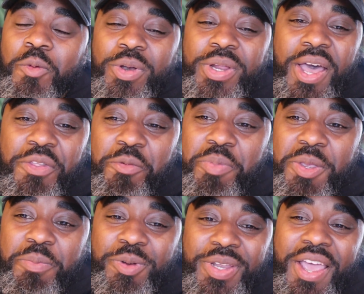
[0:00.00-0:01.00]
what other
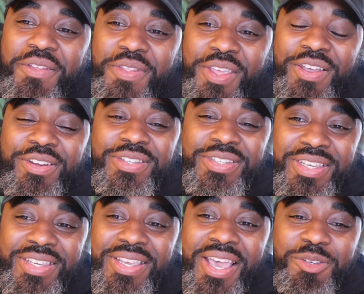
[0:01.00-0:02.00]
people down there
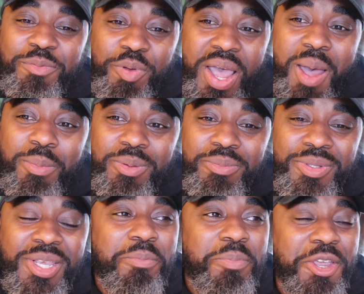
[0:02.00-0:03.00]
see as
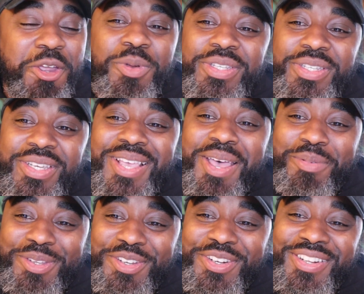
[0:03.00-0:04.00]
problems, up here we see as
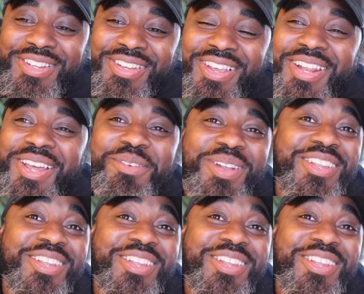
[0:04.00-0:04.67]
opportunity. And I'm